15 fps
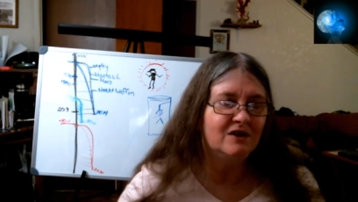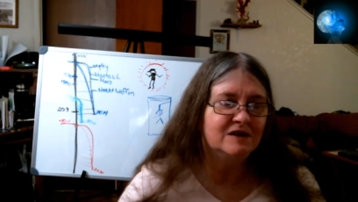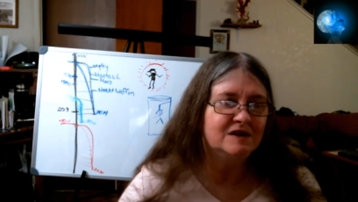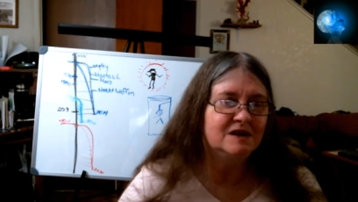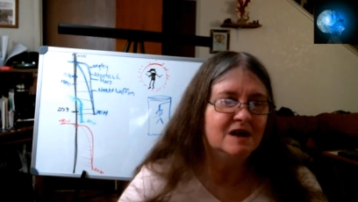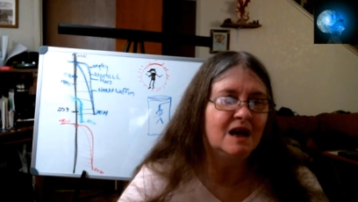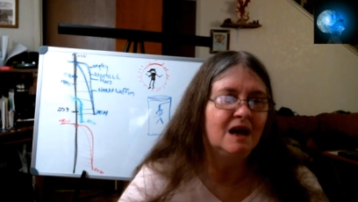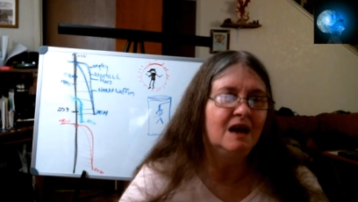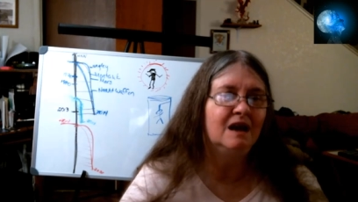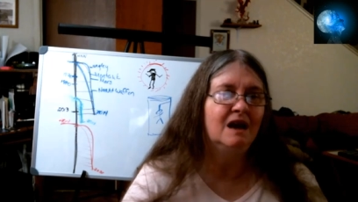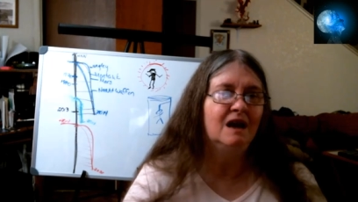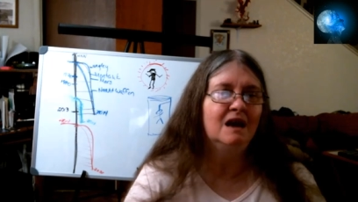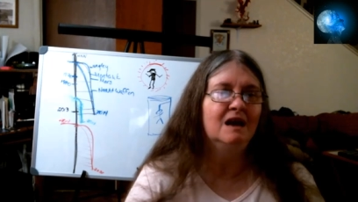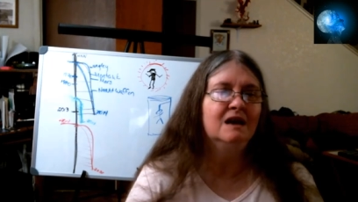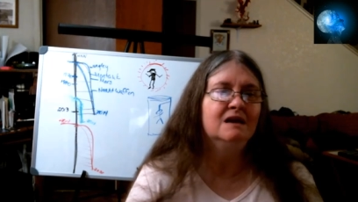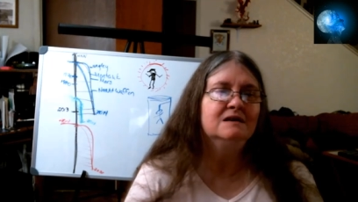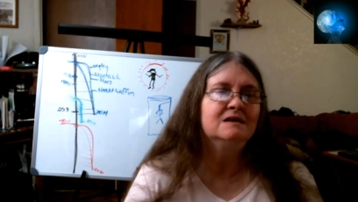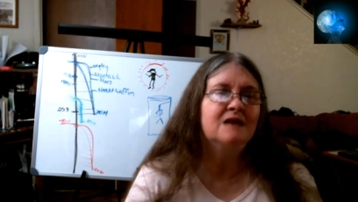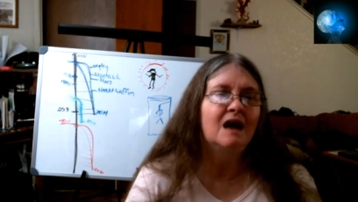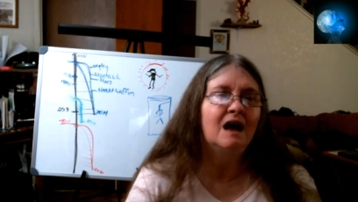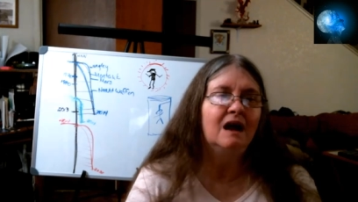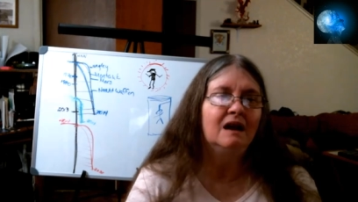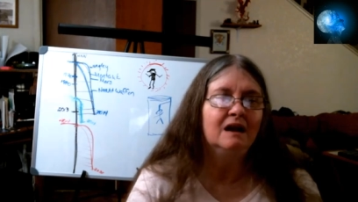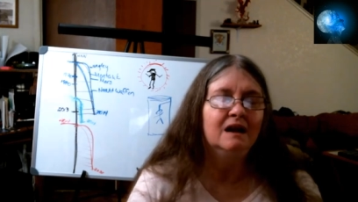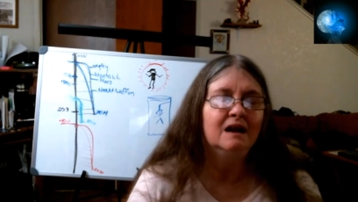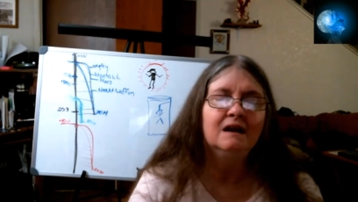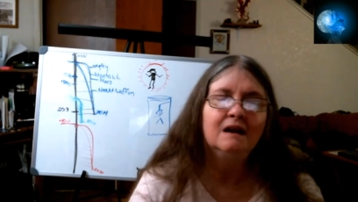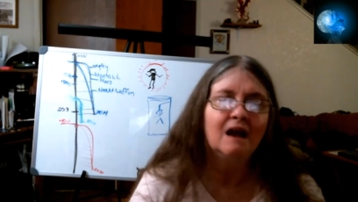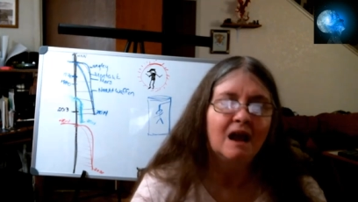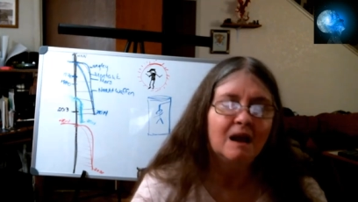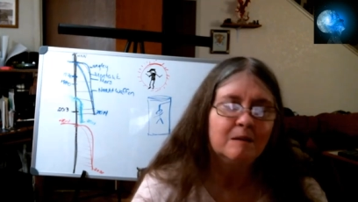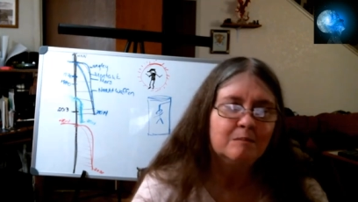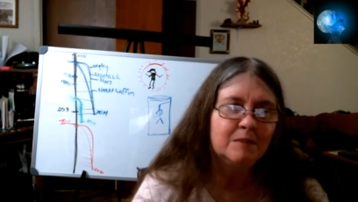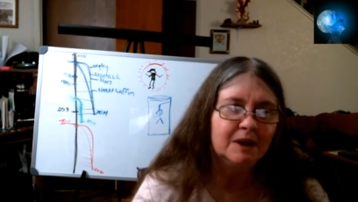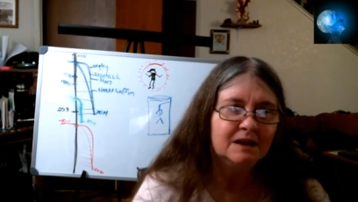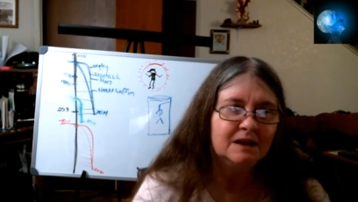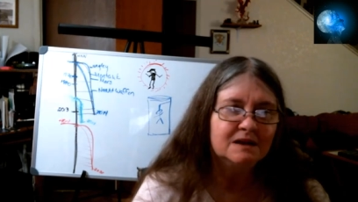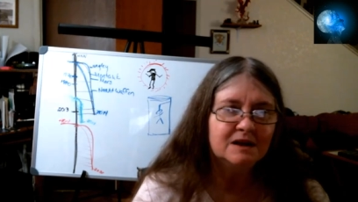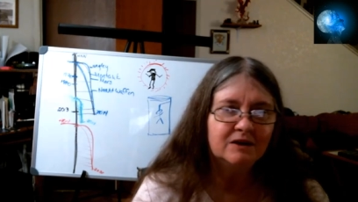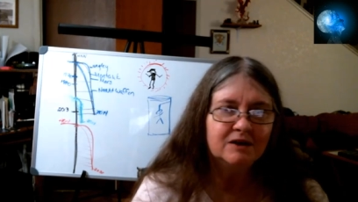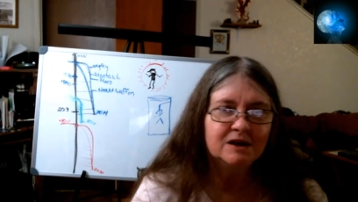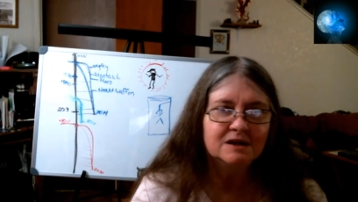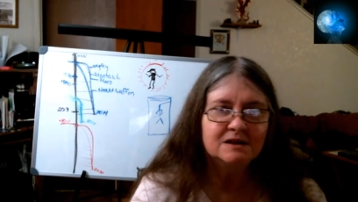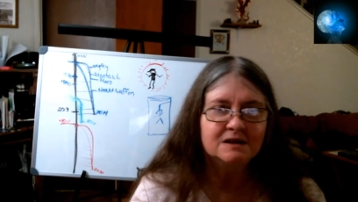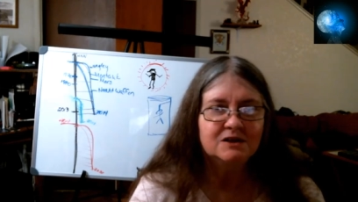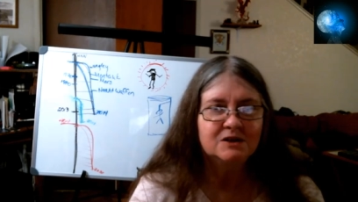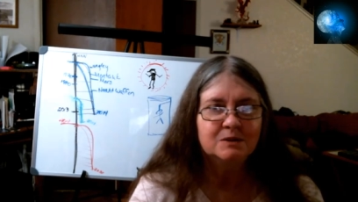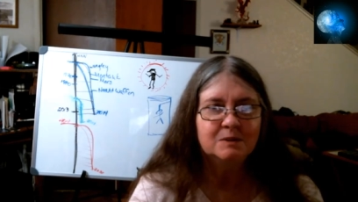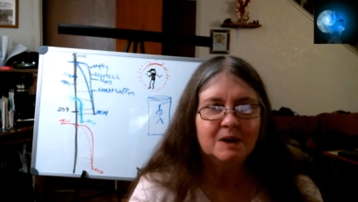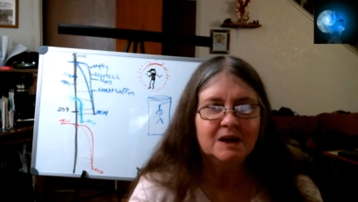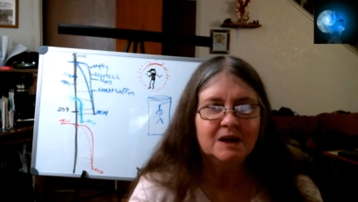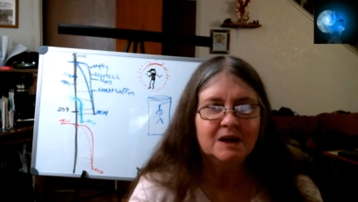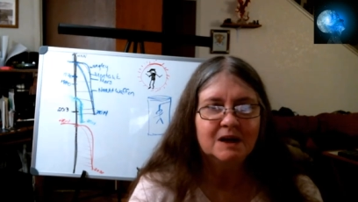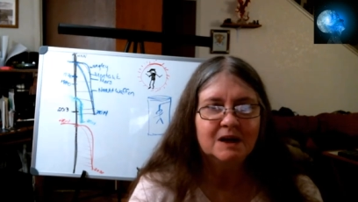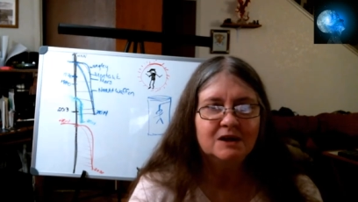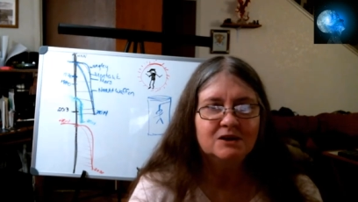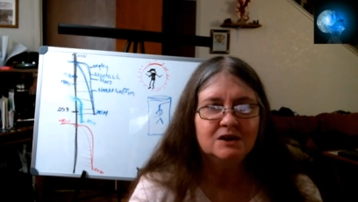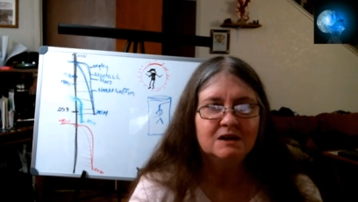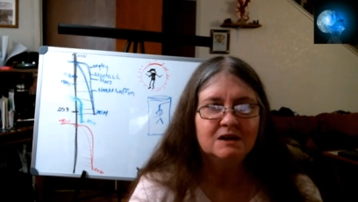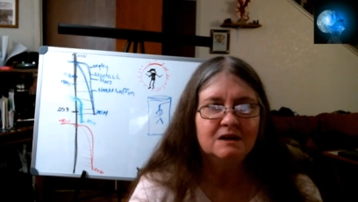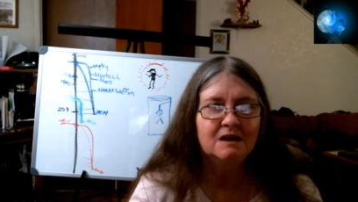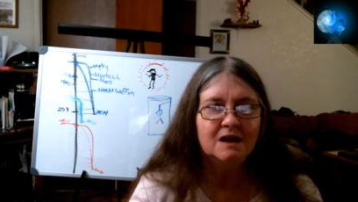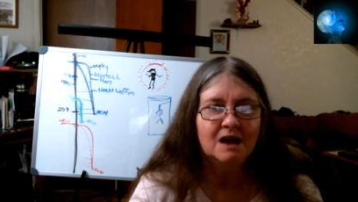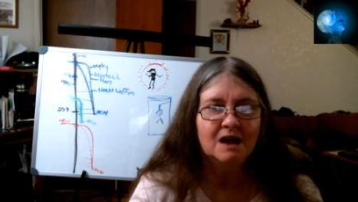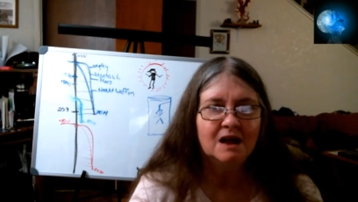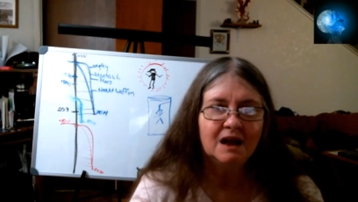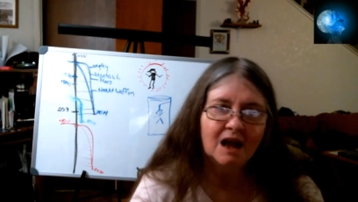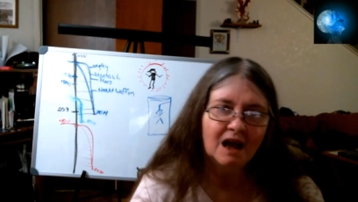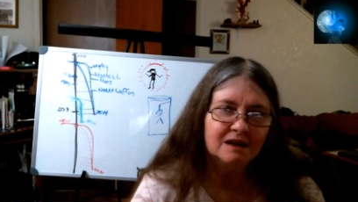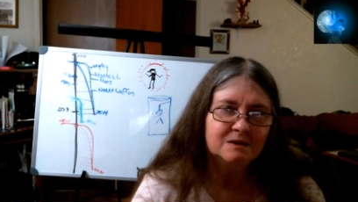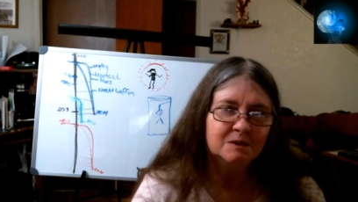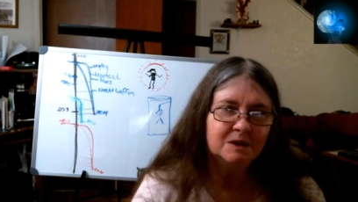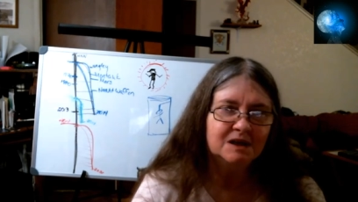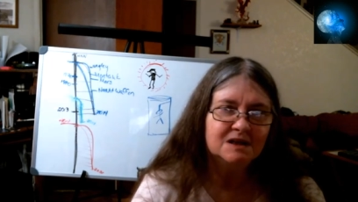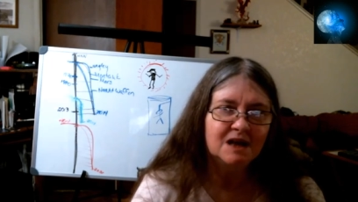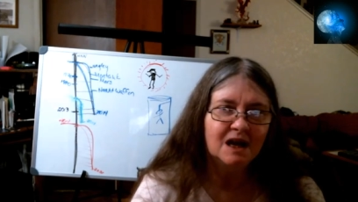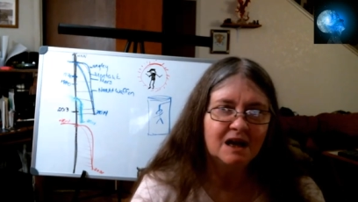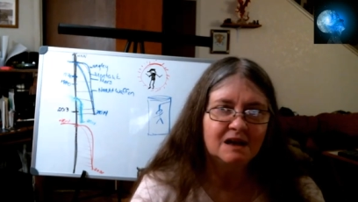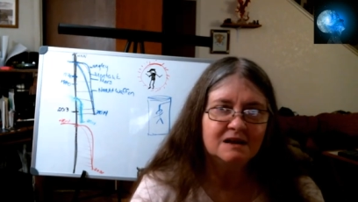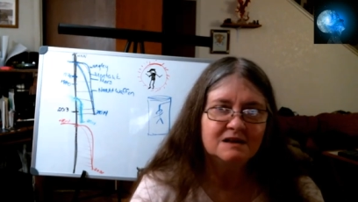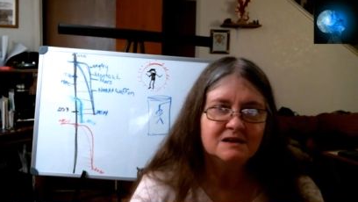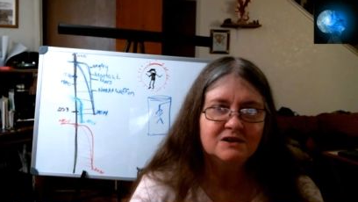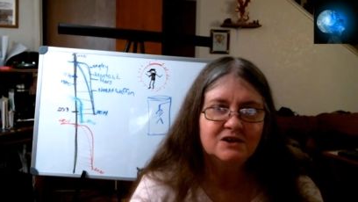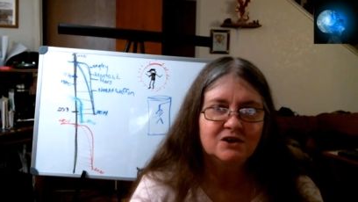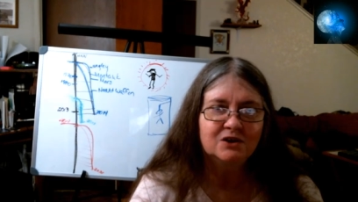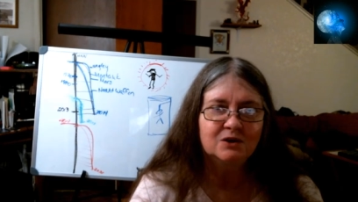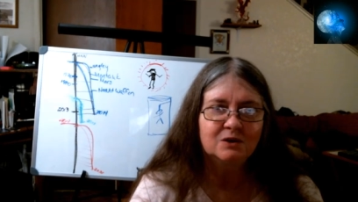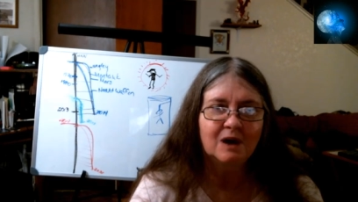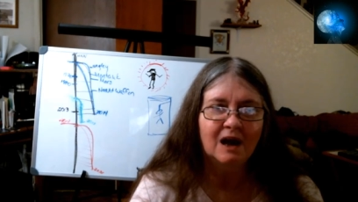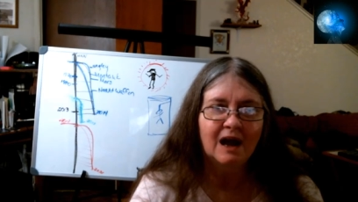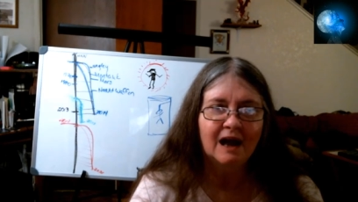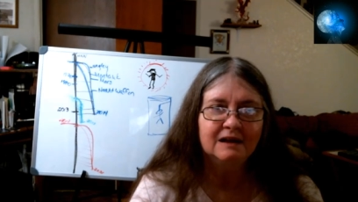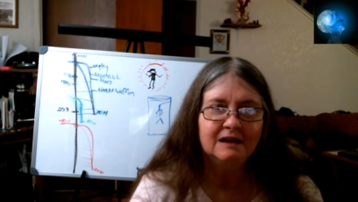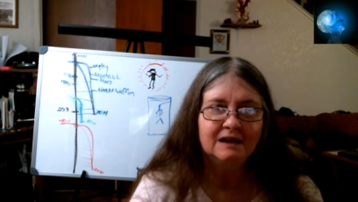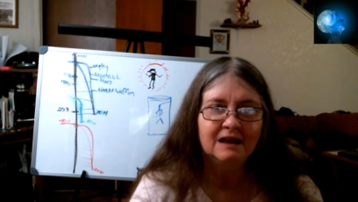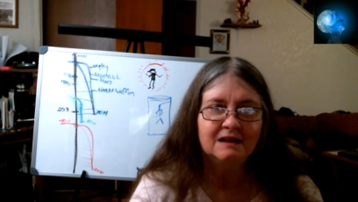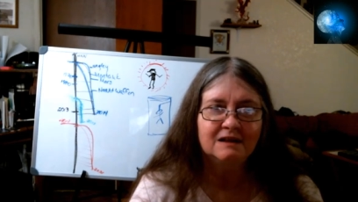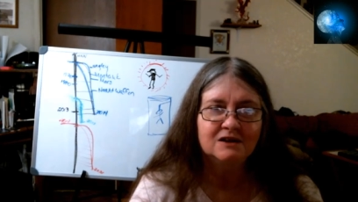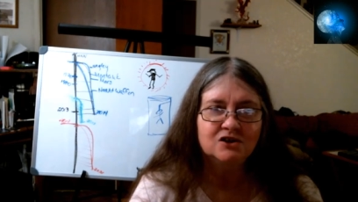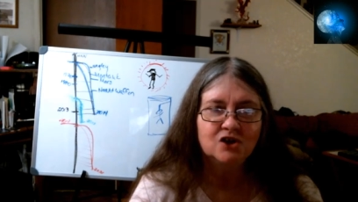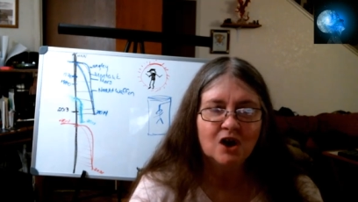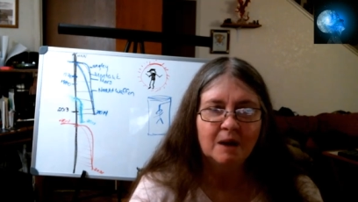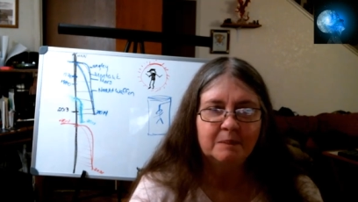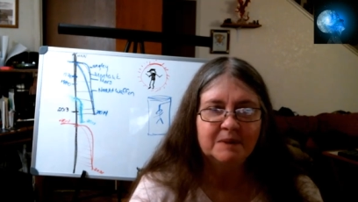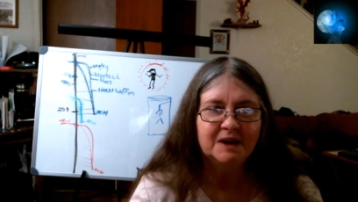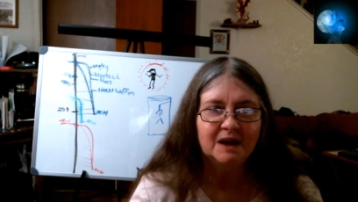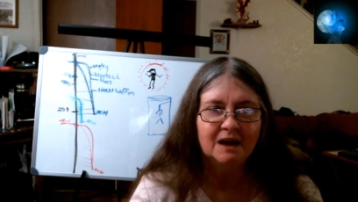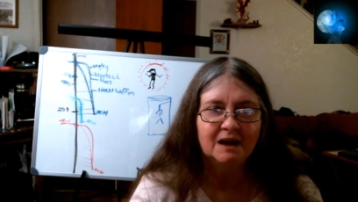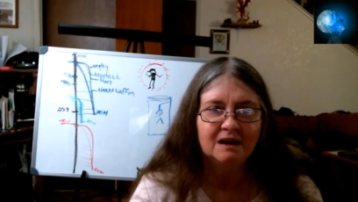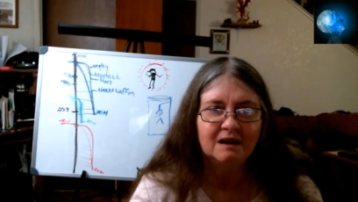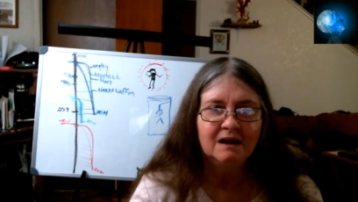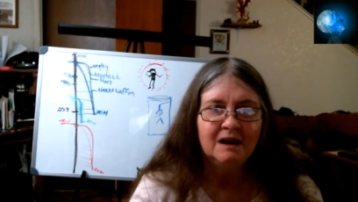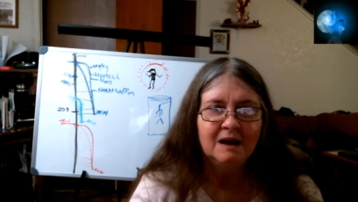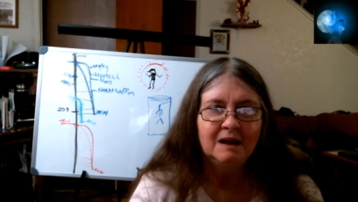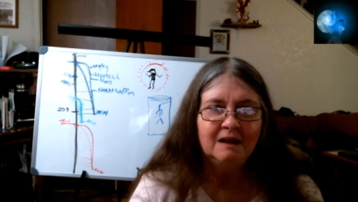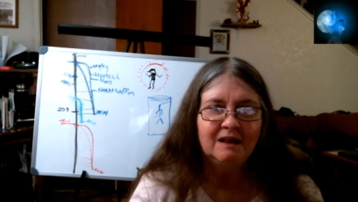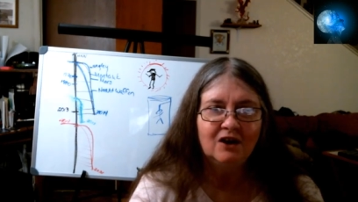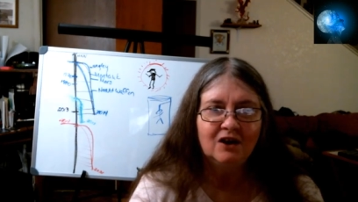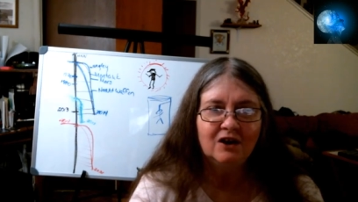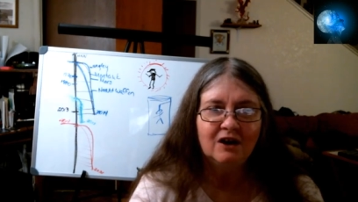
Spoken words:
What they're seeing is that in a military situation that he has what it takes to get the job done.